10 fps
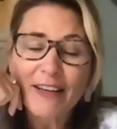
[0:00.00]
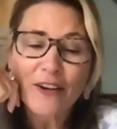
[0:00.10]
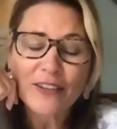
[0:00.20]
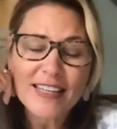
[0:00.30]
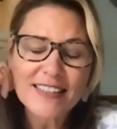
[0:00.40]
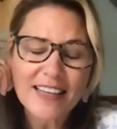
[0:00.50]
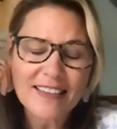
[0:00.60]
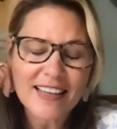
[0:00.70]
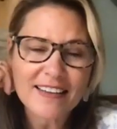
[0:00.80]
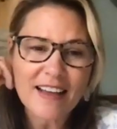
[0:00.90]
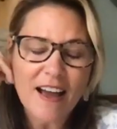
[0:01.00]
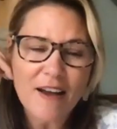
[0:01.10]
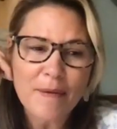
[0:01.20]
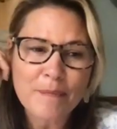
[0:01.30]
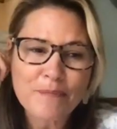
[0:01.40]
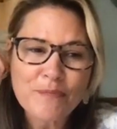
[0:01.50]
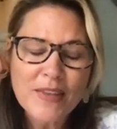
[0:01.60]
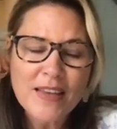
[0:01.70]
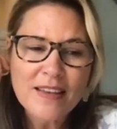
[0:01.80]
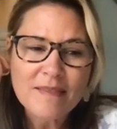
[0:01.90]
honest, I think
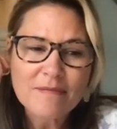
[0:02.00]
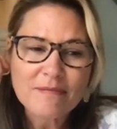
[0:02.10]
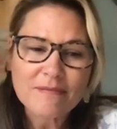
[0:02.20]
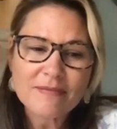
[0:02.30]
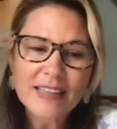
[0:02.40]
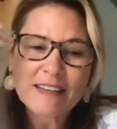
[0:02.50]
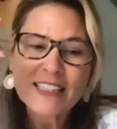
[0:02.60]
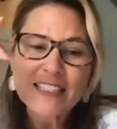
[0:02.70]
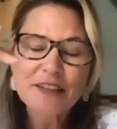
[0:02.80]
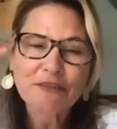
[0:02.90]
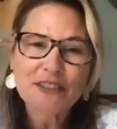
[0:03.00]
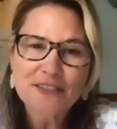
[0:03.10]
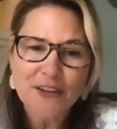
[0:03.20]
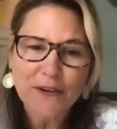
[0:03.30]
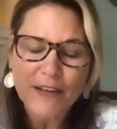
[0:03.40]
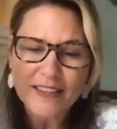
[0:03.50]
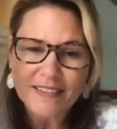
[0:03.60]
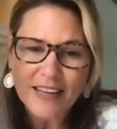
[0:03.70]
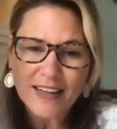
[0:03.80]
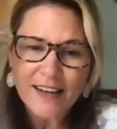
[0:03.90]
there's a difference though
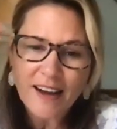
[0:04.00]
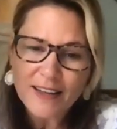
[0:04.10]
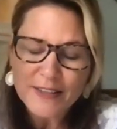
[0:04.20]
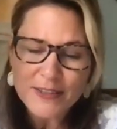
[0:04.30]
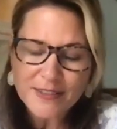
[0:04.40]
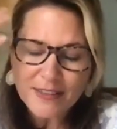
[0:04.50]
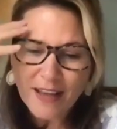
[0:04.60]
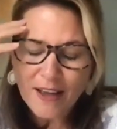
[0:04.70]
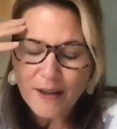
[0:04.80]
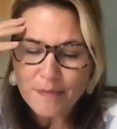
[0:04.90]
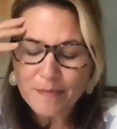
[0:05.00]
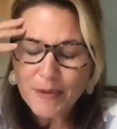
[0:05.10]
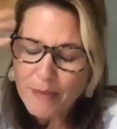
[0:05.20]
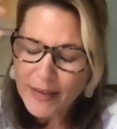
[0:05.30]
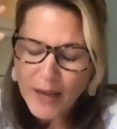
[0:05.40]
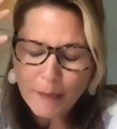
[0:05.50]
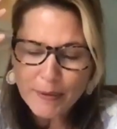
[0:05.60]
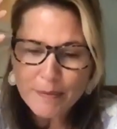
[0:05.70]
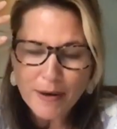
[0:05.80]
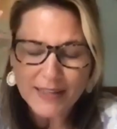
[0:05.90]
in a client's makeup
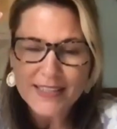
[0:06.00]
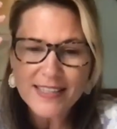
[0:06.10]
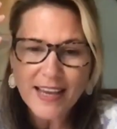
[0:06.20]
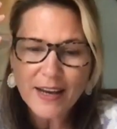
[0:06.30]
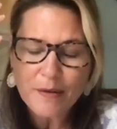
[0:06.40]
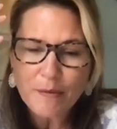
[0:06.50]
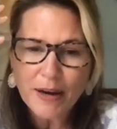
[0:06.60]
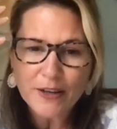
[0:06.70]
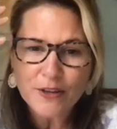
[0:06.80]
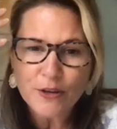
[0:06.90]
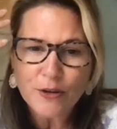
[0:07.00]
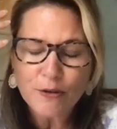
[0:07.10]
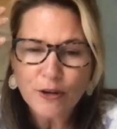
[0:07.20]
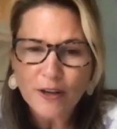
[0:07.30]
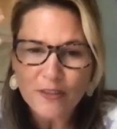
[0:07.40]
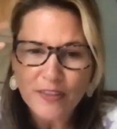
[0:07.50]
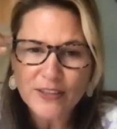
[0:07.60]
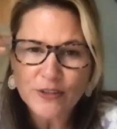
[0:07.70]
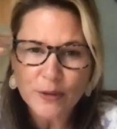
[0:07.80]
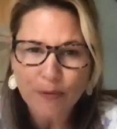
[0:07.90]
and mindset when you look at
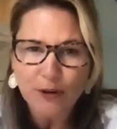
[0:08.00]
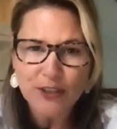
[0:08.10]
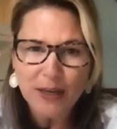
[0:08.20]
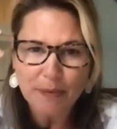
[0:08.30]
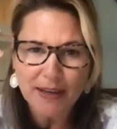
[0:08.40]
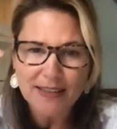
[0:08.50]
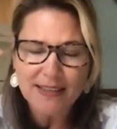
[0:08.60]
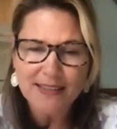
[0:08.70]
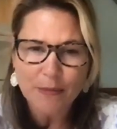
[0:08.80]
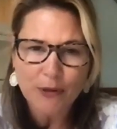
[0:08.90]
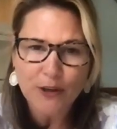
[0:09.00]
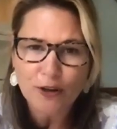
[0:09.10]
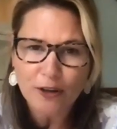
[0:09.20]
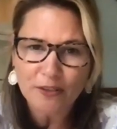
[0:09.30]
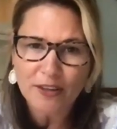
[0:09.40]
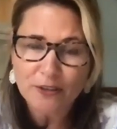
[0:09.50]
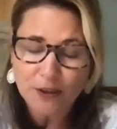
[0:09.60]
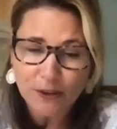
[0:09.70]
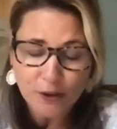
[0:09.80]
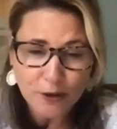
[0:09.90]
things on a project basis than when you look at things on
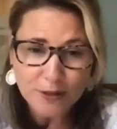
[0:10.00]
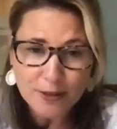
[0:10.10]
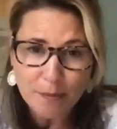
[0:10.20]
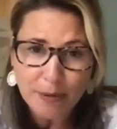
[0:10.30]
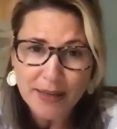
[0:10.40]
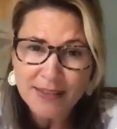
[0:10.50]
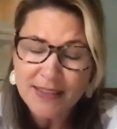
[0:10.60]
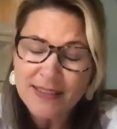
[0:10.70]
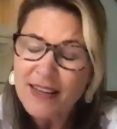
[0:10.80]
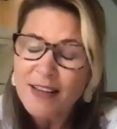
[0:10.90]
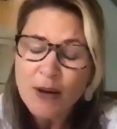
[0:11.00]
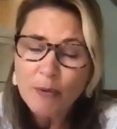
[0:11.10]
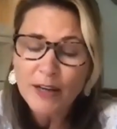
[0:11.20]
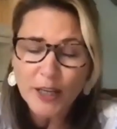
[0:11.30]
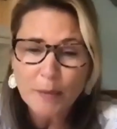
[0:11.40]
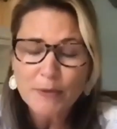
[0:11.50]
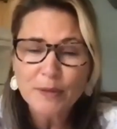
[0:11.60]
a longer term basis when it comes to